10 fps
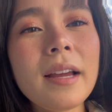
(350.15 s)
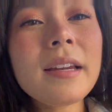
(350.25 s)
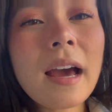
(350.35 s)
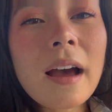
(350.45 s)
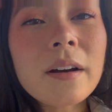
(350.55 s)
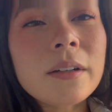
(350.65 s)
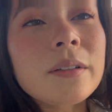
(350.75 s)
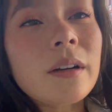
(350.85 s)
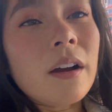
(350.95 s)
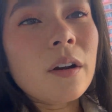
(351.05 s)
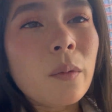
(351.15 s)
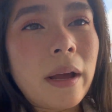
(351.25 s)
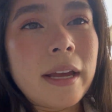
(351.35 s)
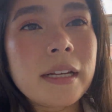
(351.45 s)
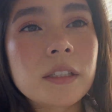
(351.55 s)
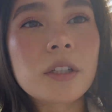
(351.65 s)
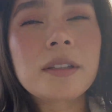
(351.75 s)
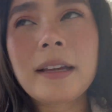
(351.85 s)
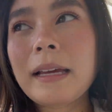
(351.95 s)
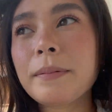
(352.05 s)
And now on our way to
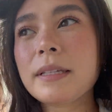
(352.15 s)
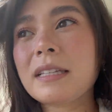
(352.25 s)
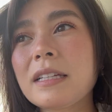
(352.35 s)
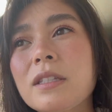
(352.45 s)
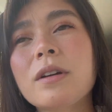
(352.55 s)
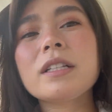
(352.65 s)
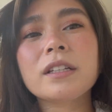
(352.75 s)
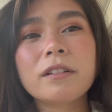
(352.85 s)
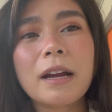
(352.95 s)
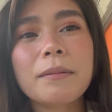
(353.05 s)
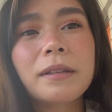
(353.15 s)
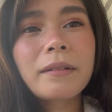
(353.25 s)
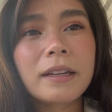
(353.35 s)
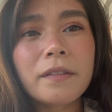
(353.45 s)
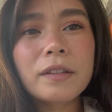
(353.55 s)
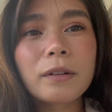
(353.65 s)
the ABC store to grab some gifts for